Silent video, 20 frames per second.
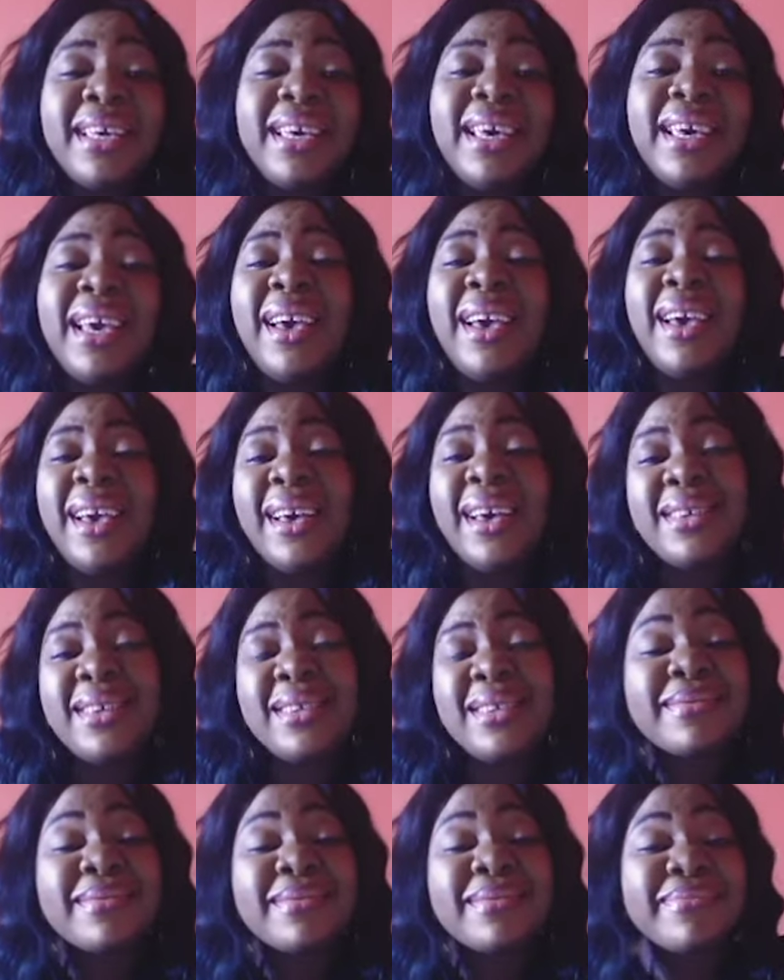
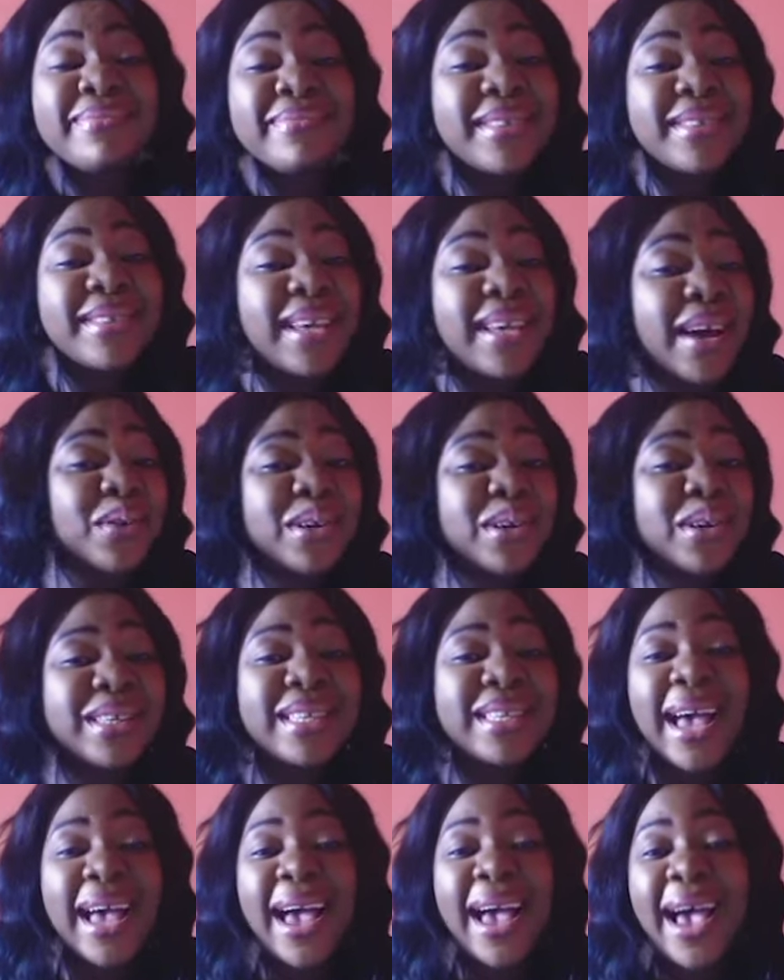Yes, several
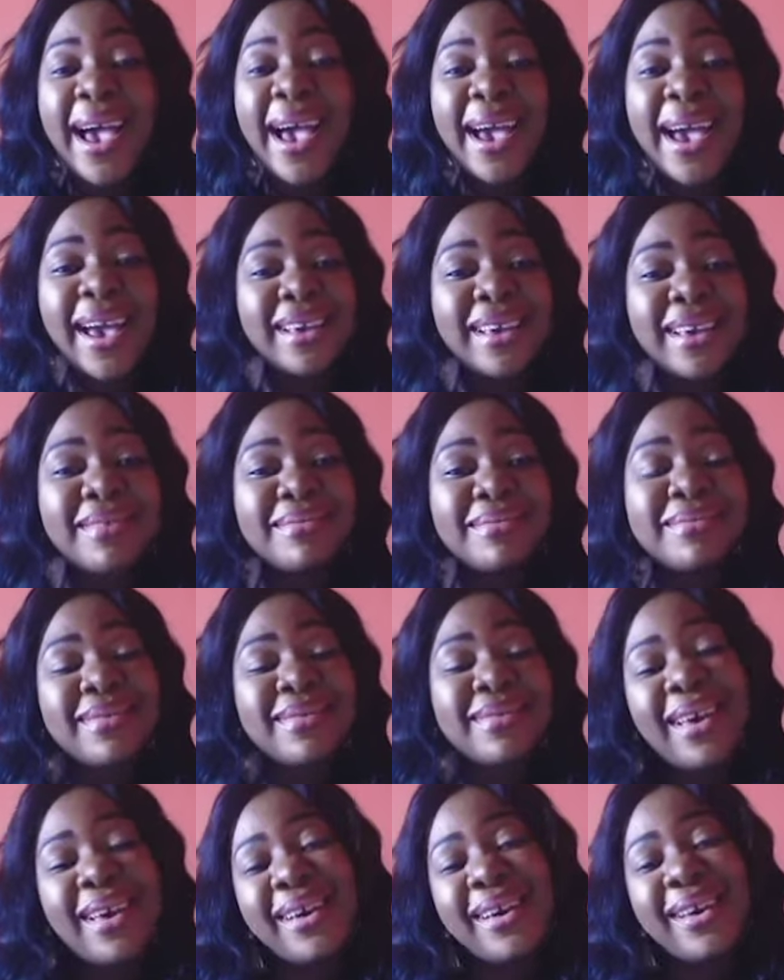times.
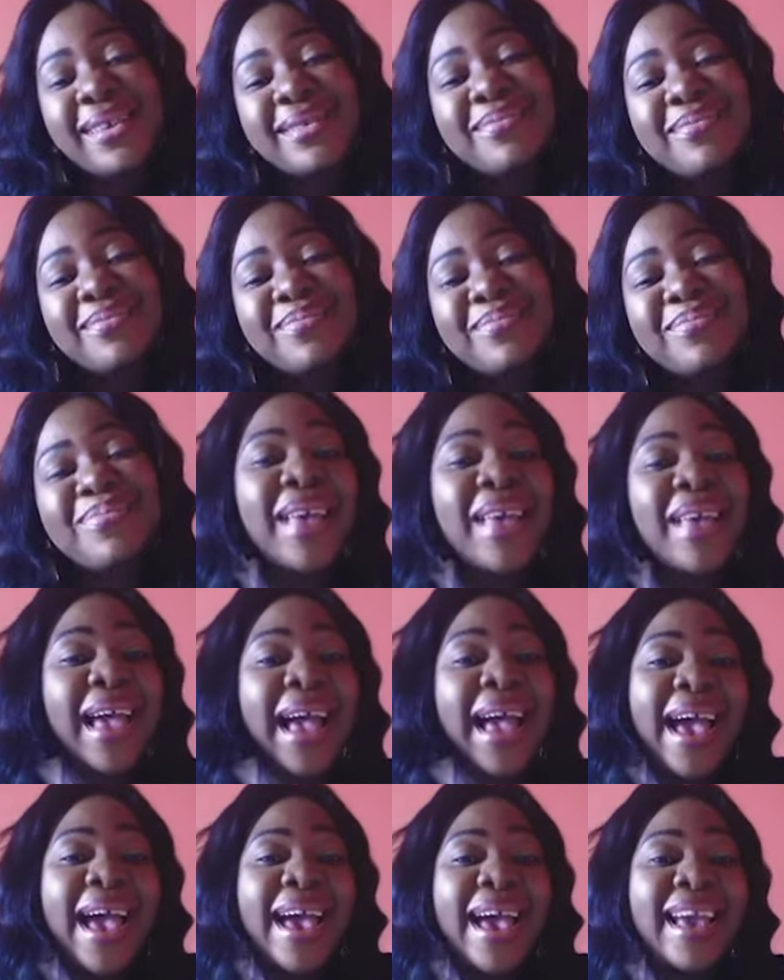And
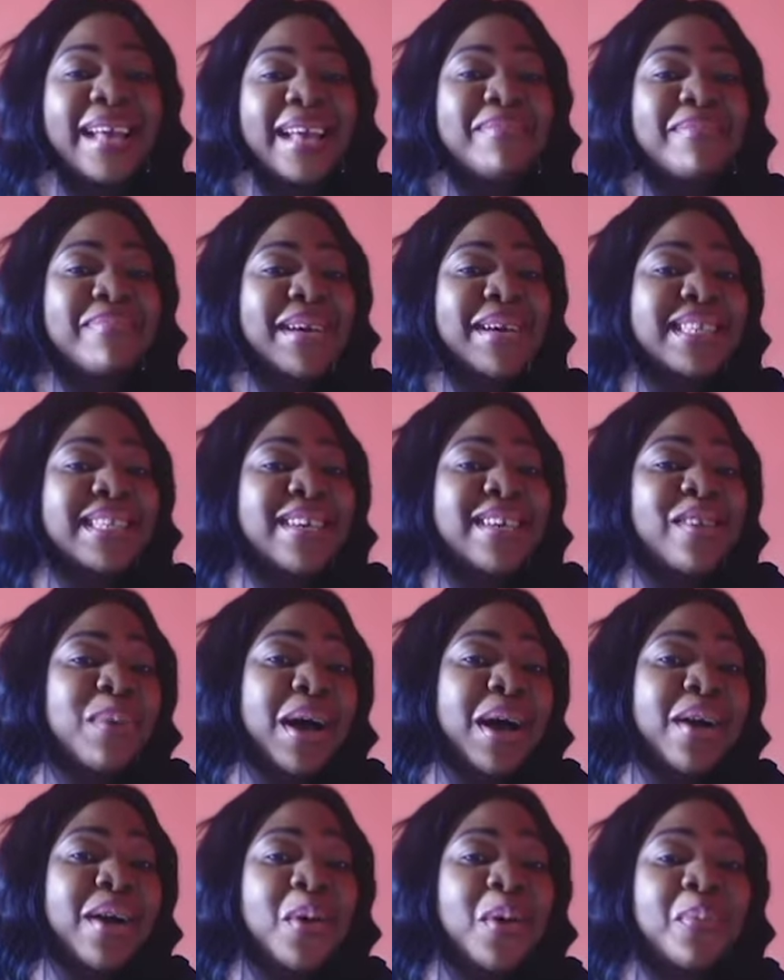I get myself
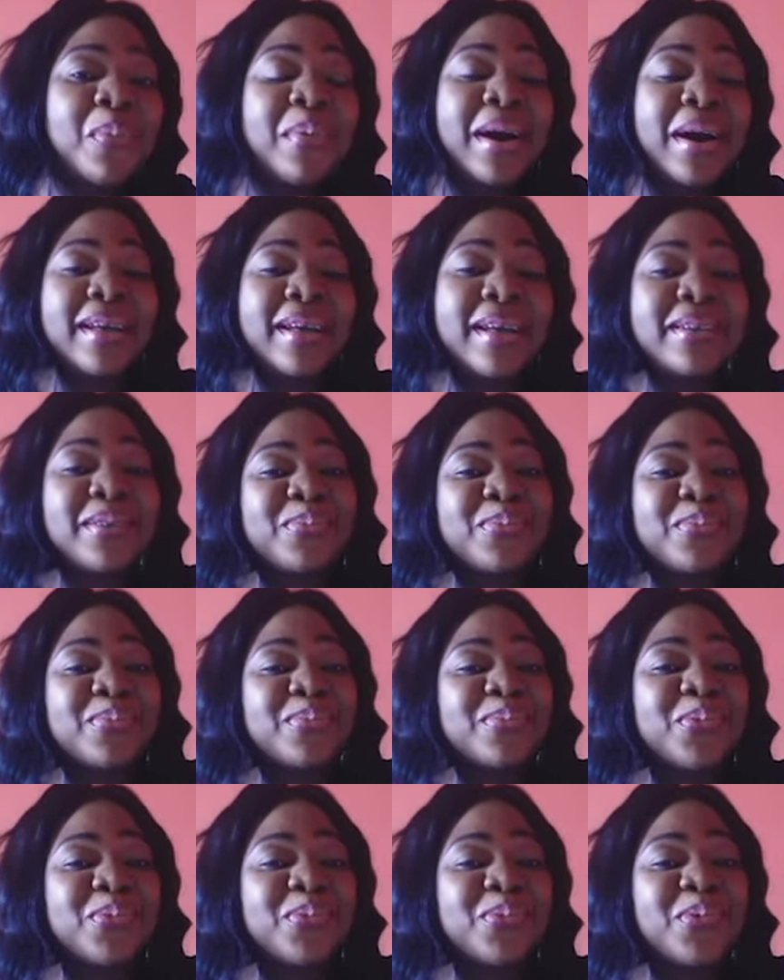back up and
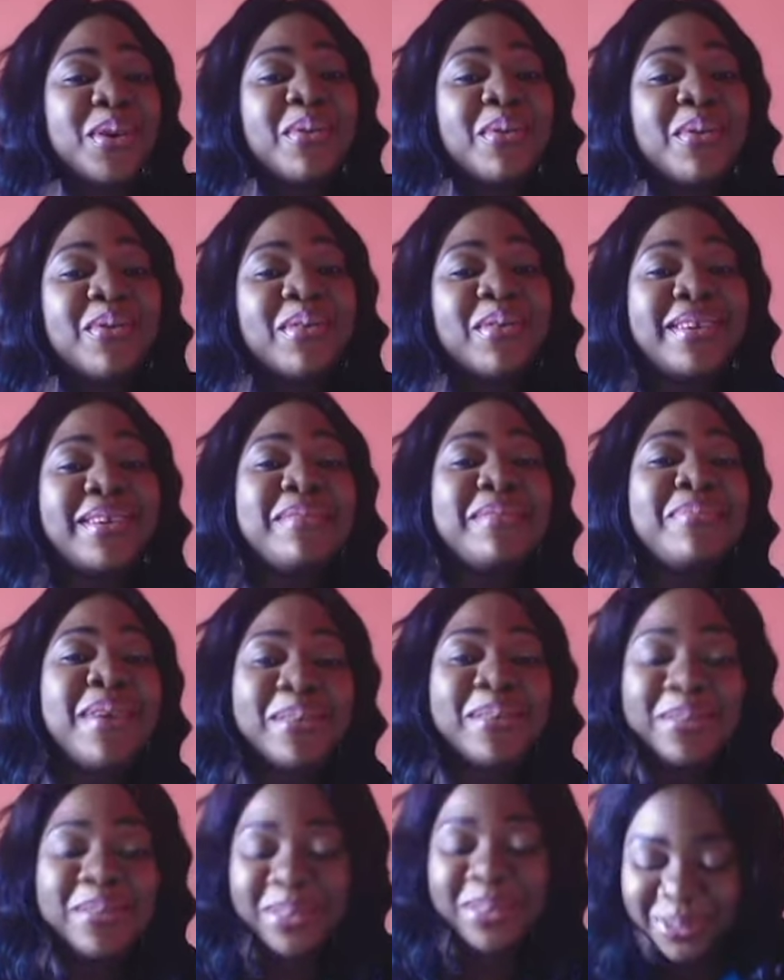we move on,
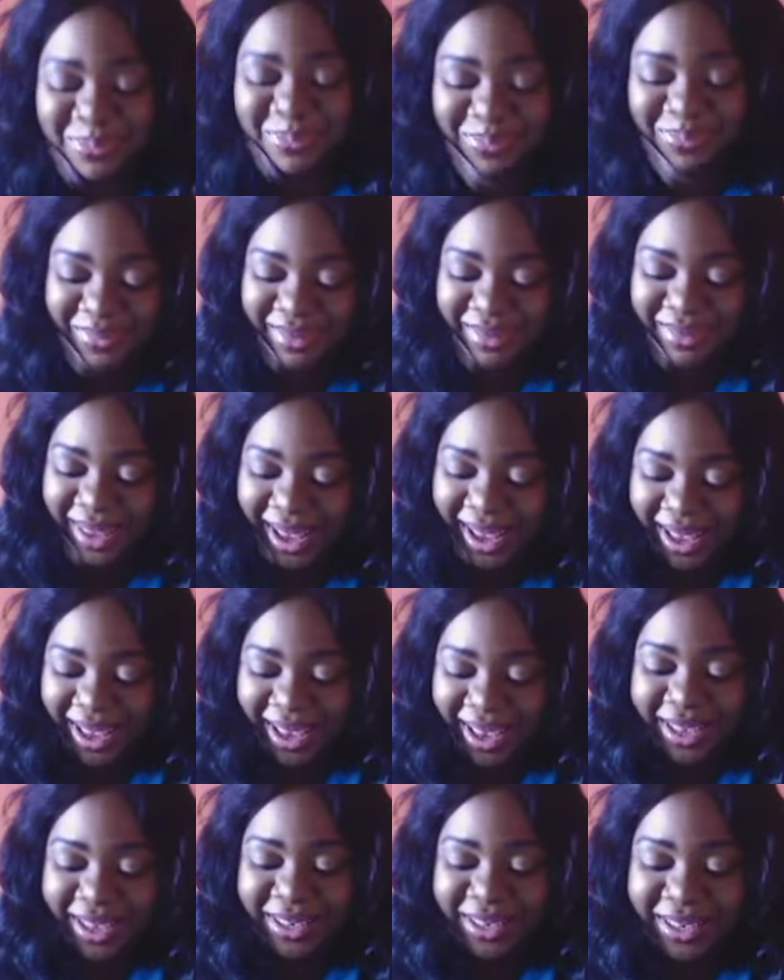bounce.
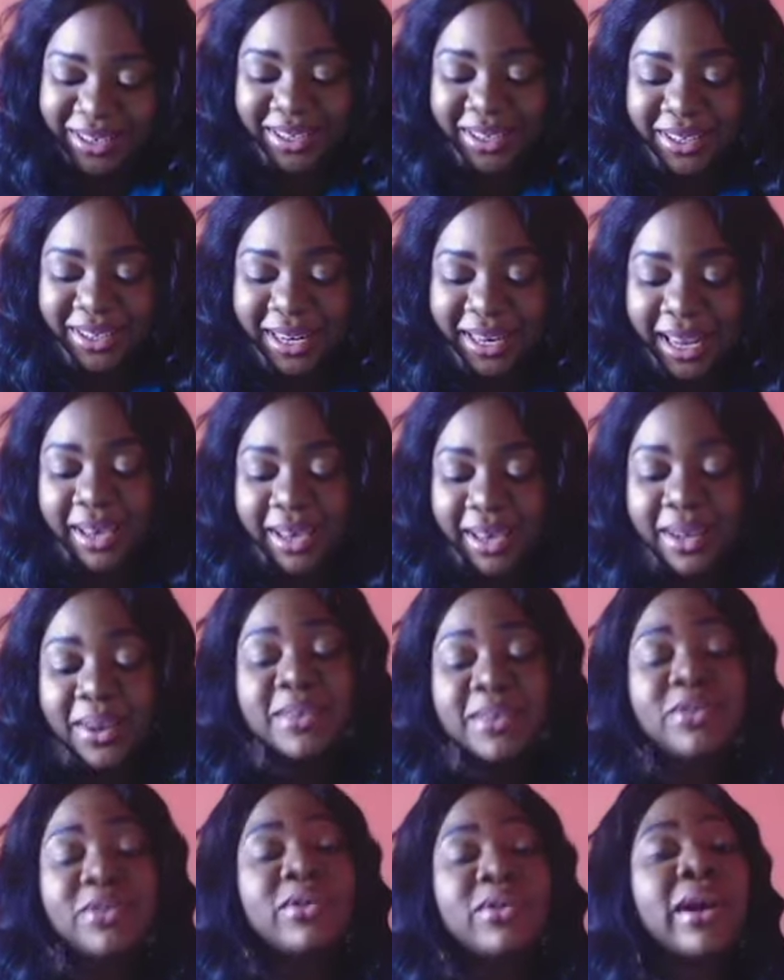Do you like
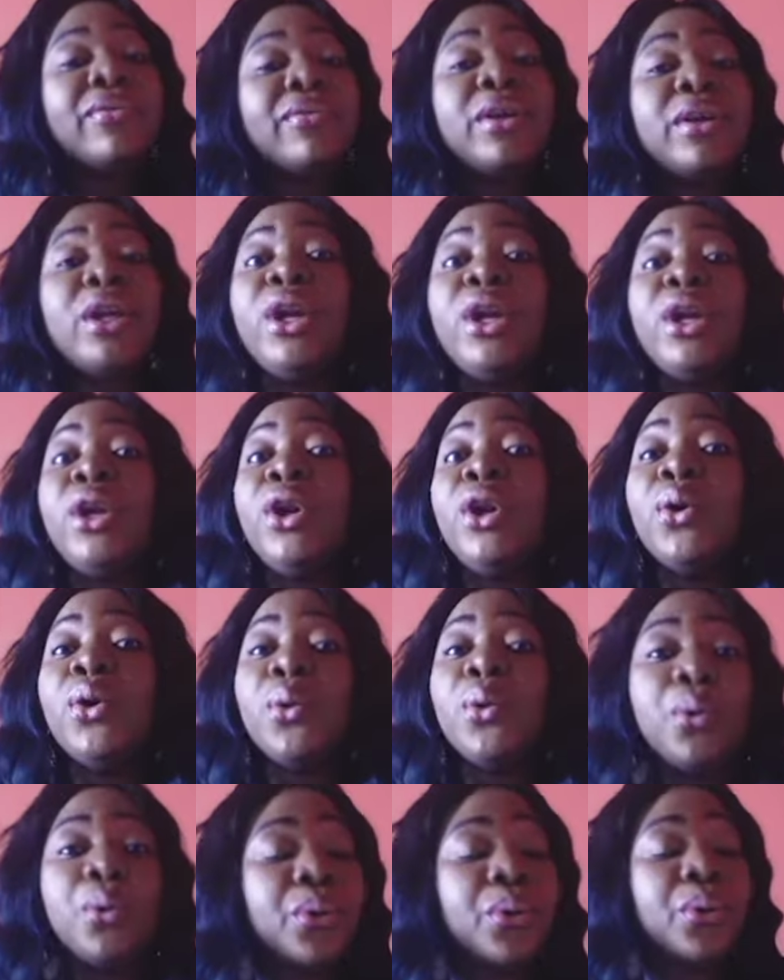long driving?
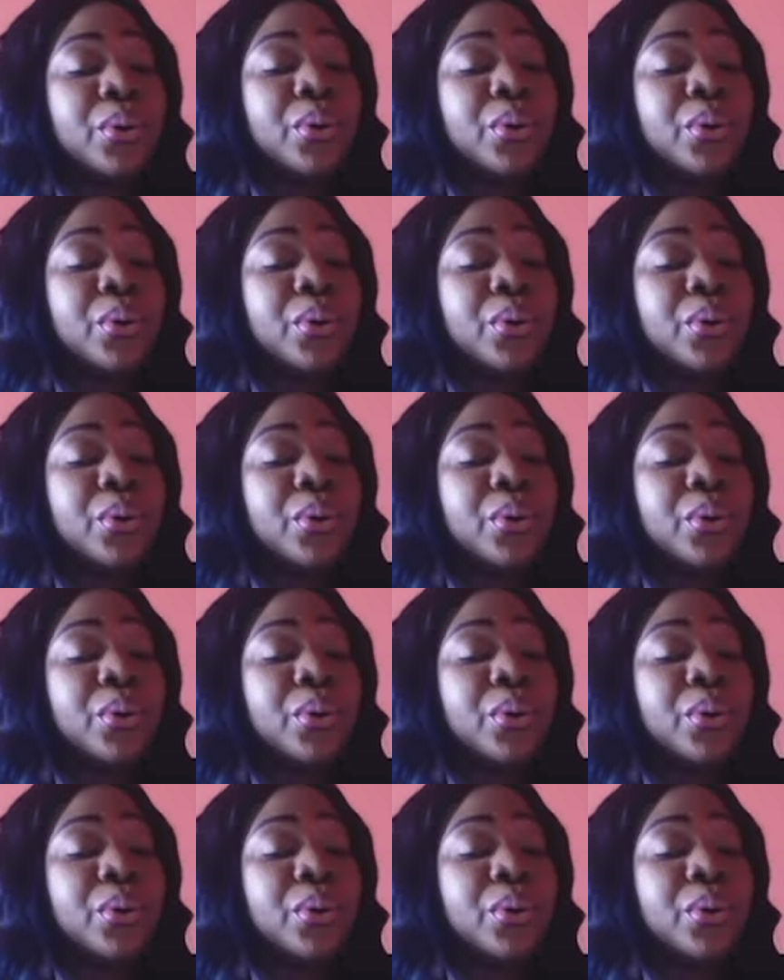No.